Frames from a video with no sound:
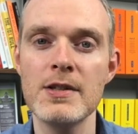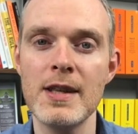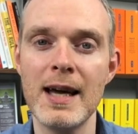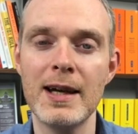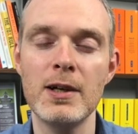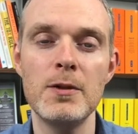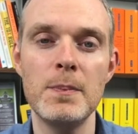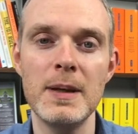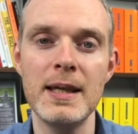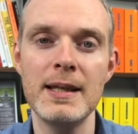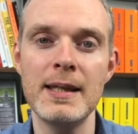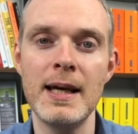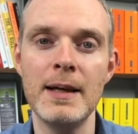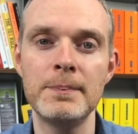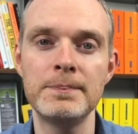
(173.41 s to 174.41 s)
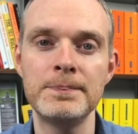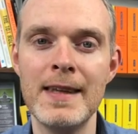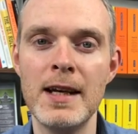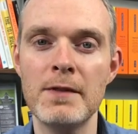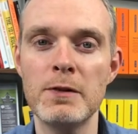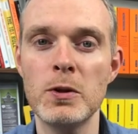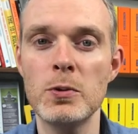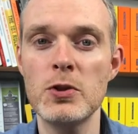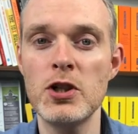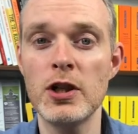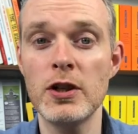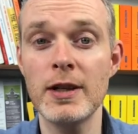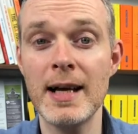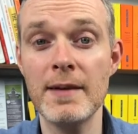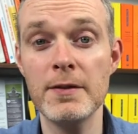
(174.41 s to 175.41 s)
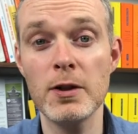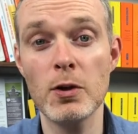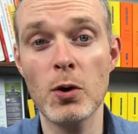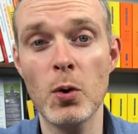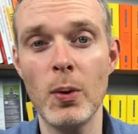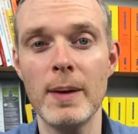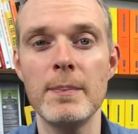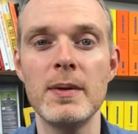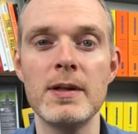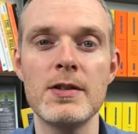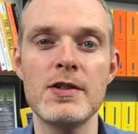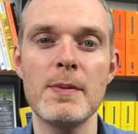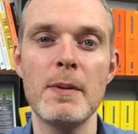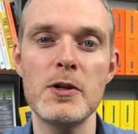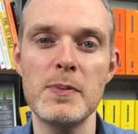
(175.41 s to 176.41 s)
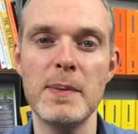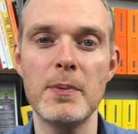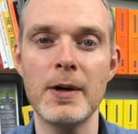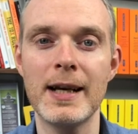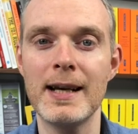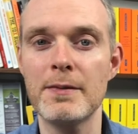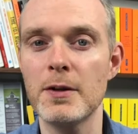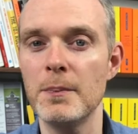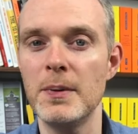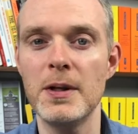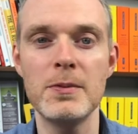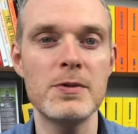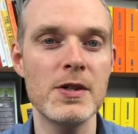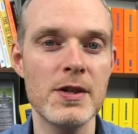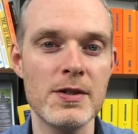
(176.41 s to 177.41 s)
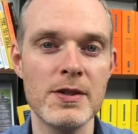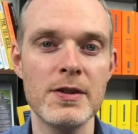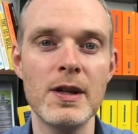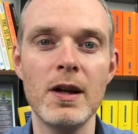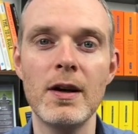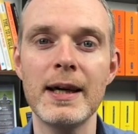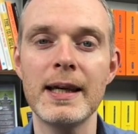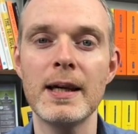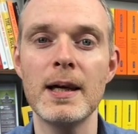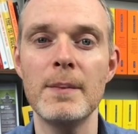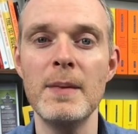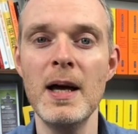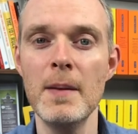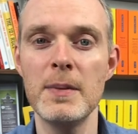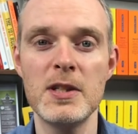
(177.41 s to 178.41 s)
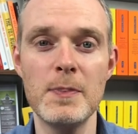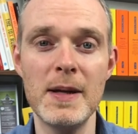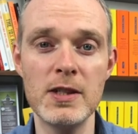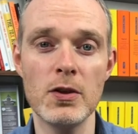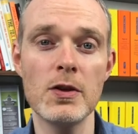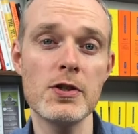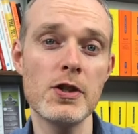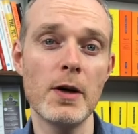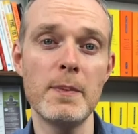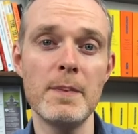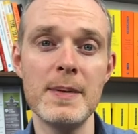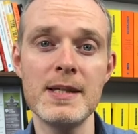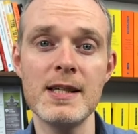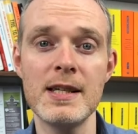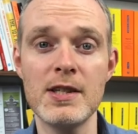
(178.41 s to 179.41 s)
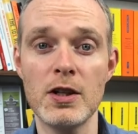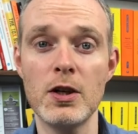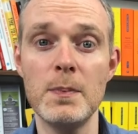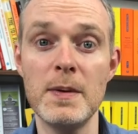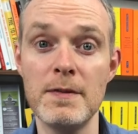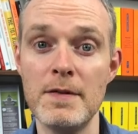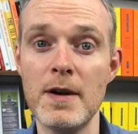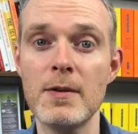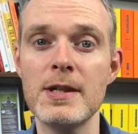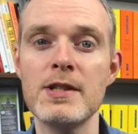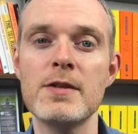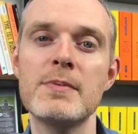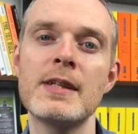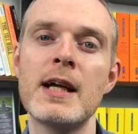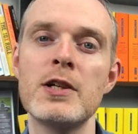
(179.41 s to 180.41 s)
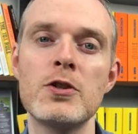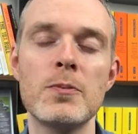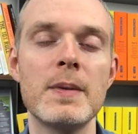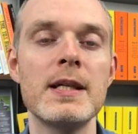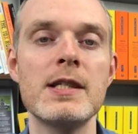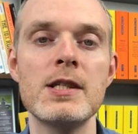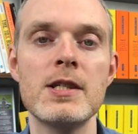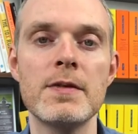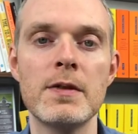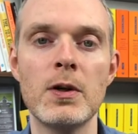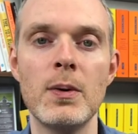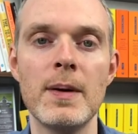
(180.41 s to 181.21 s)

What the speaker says: So that could be in there. And then of course you could have your equipment. So most people are going to have computers and the like, but depending on the type of business, it could be very substantial pieces of